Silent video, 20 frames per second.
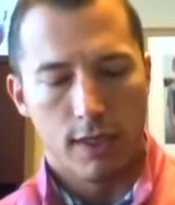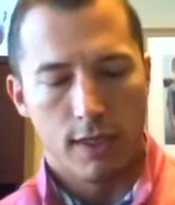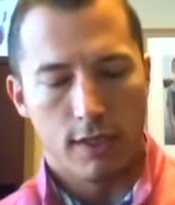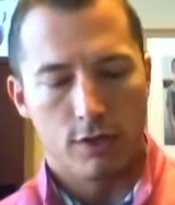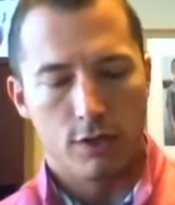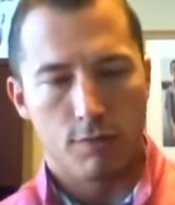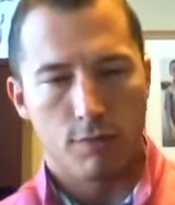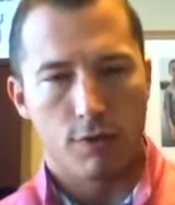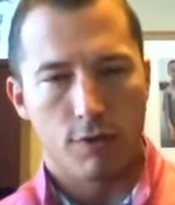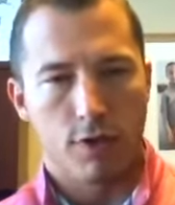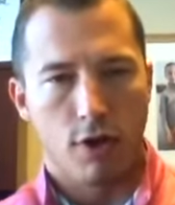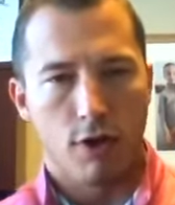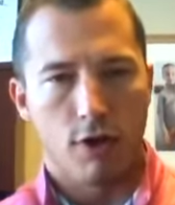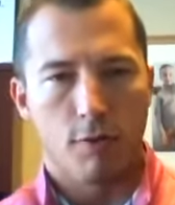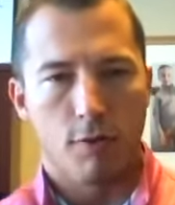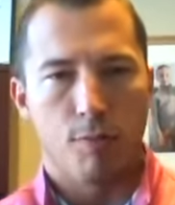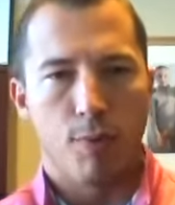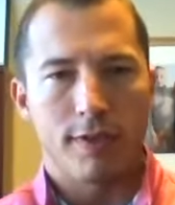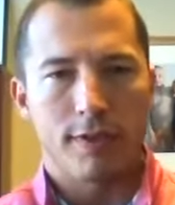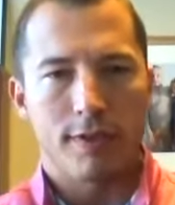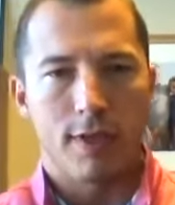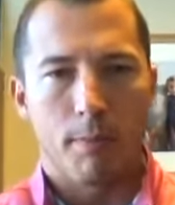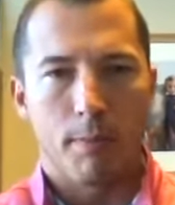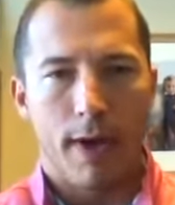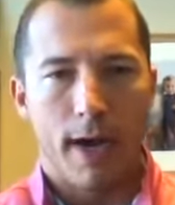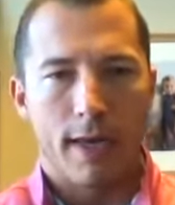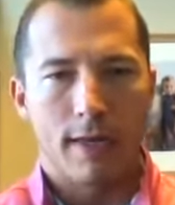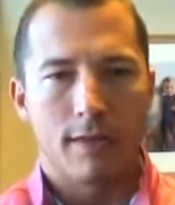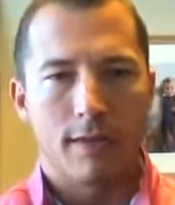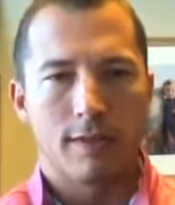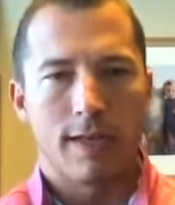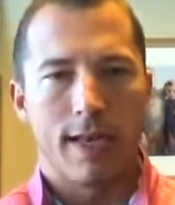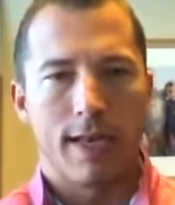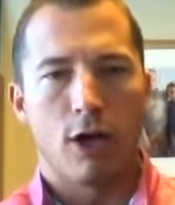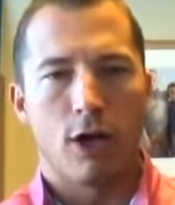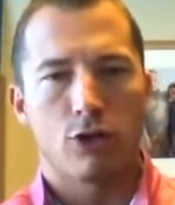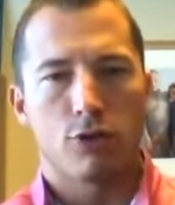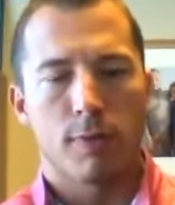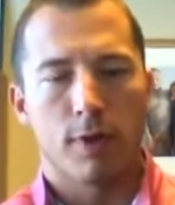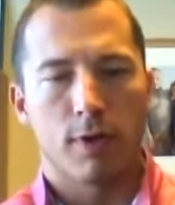is the result of President Biden's
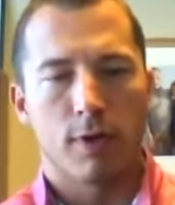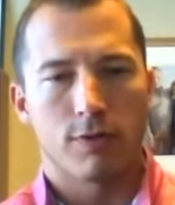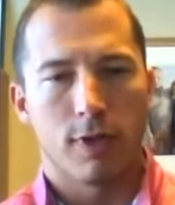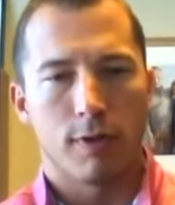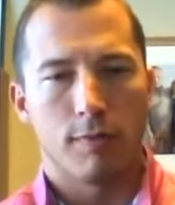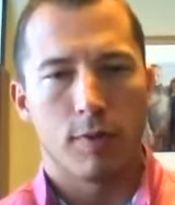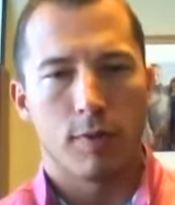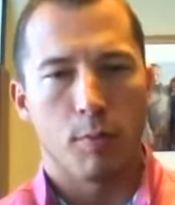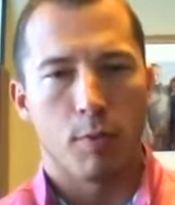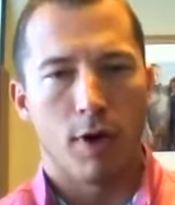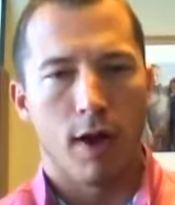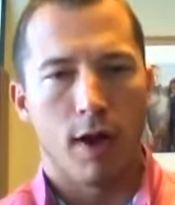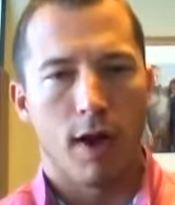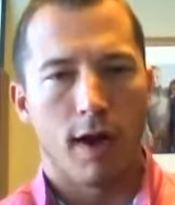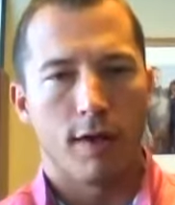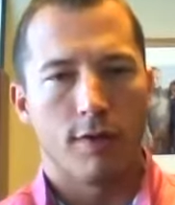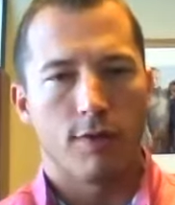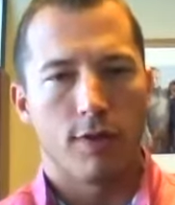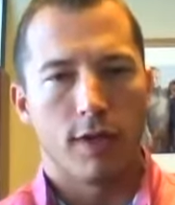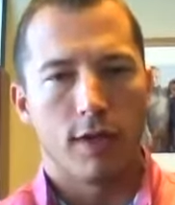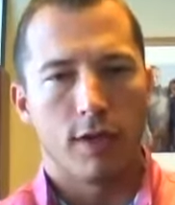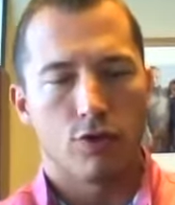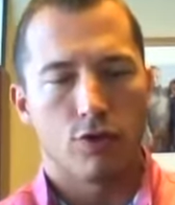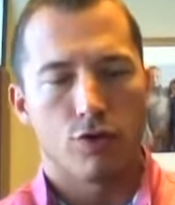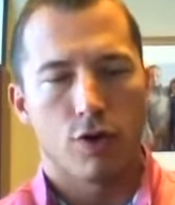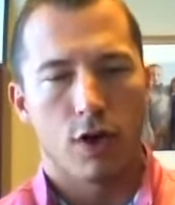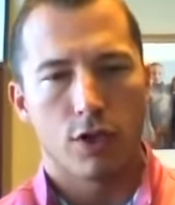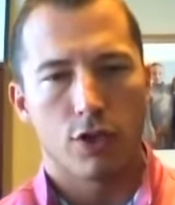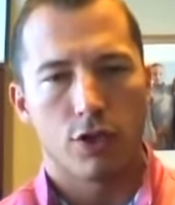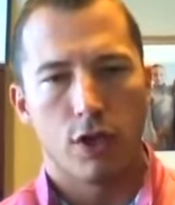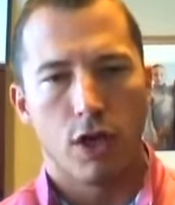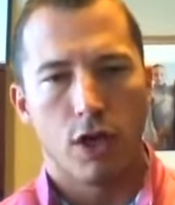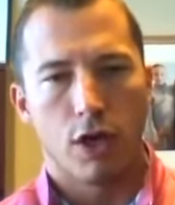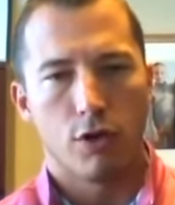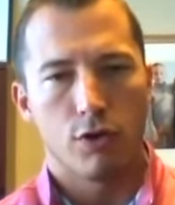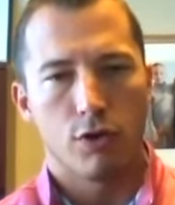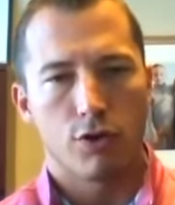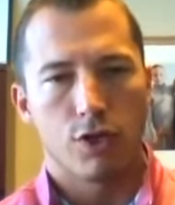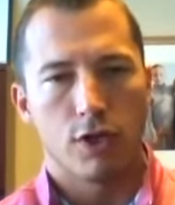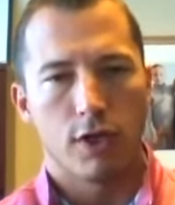announcement on September 9th and instruction to
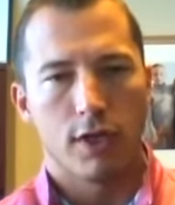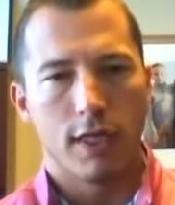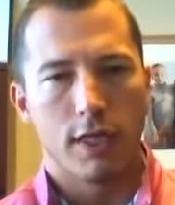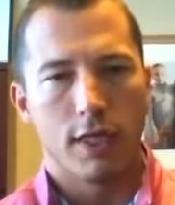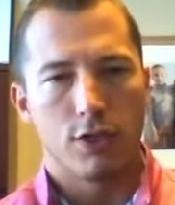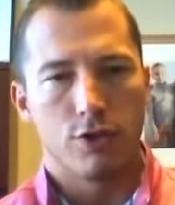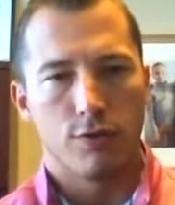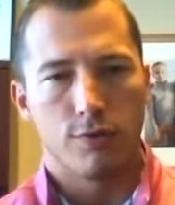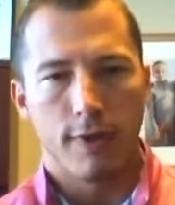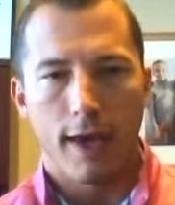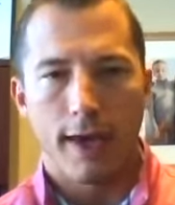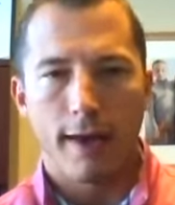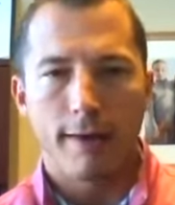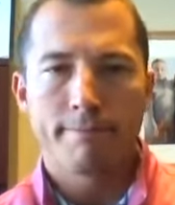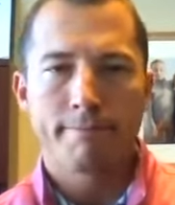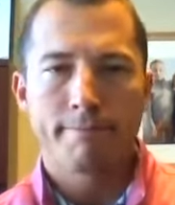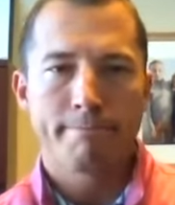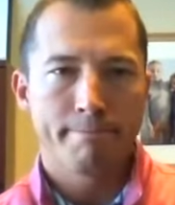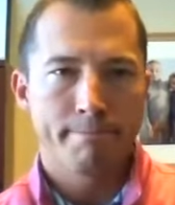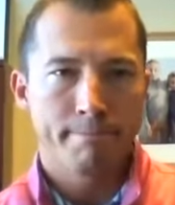OSHA to issue that.